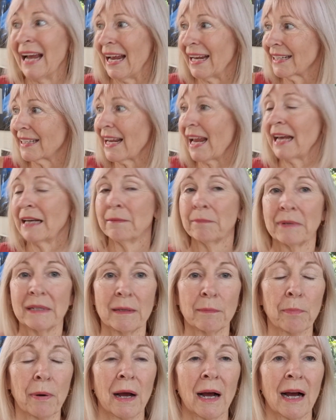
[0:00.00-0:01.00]
It can be
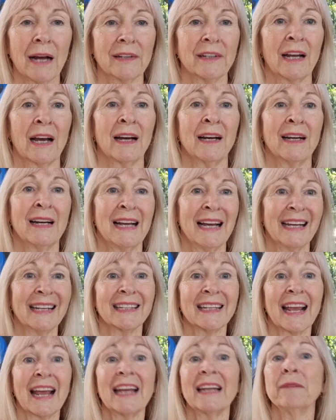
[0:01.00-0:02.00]
a partner. It
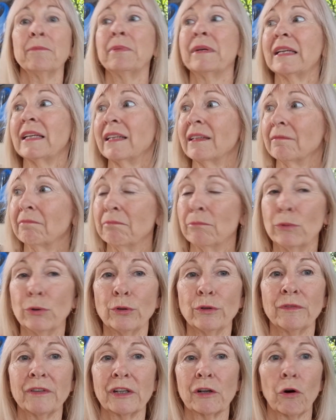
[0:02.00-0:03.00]
can be
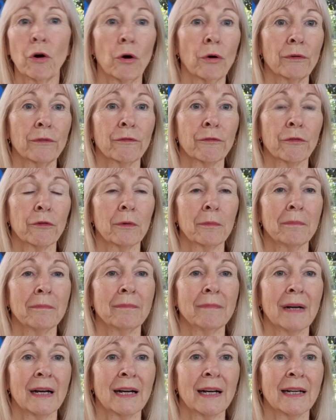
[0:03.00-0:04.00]
moving on
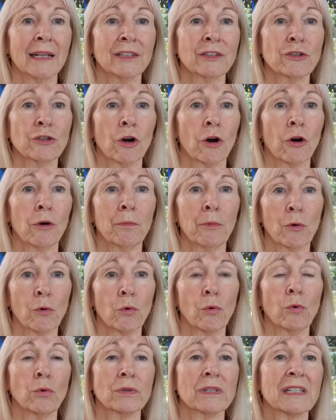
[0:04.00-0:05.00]
from a job
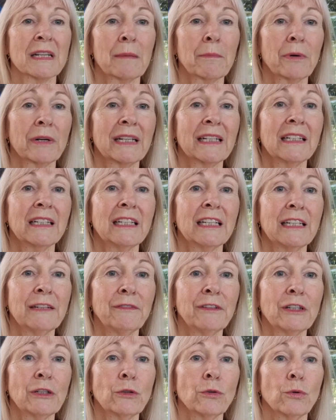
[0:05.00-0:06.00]
or somebody
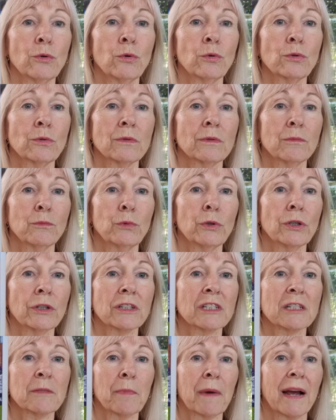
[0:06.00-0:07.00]
leaving your
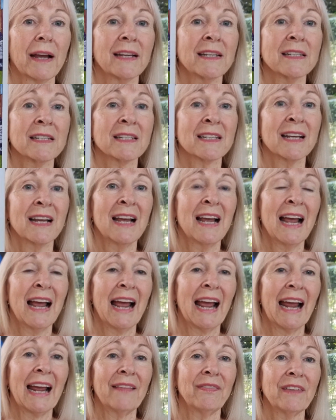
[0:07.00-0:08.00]
workspace,
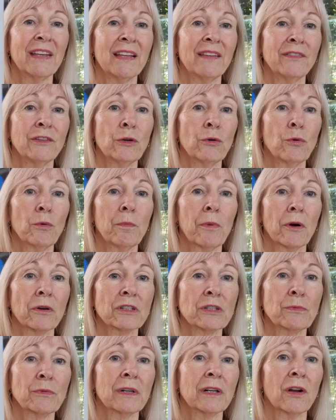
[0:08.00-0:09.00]
and then your
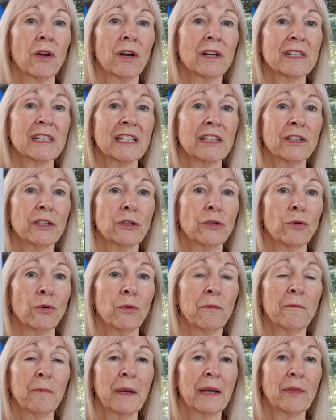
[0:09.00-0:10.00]
boss realizing that
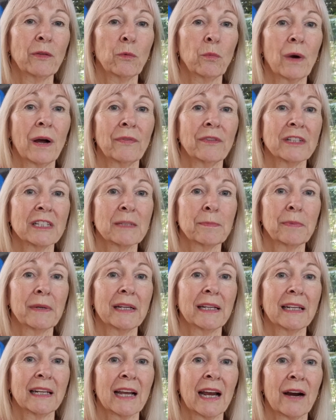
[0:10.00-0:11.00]
you've been the one that's
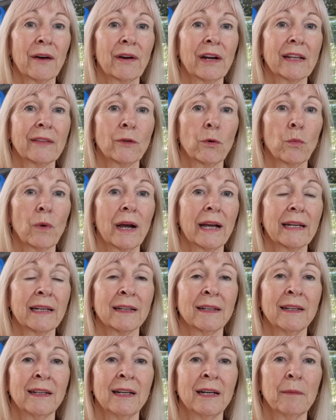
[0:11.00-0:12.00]
been carrying the weight
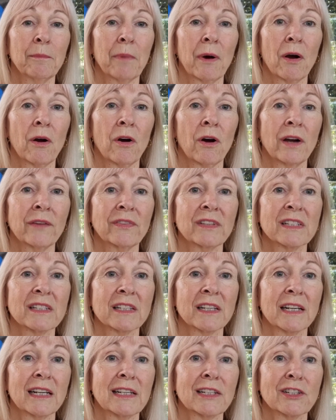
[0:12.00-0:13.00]
behind the
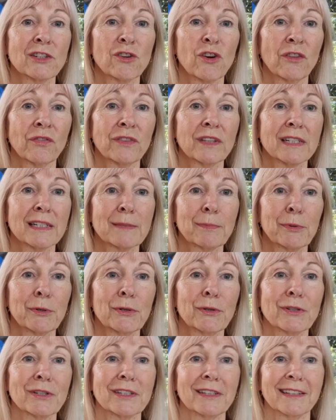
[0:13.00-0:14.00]
scenes, not this
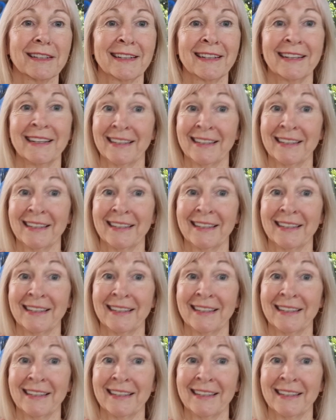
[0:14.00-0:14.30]
person.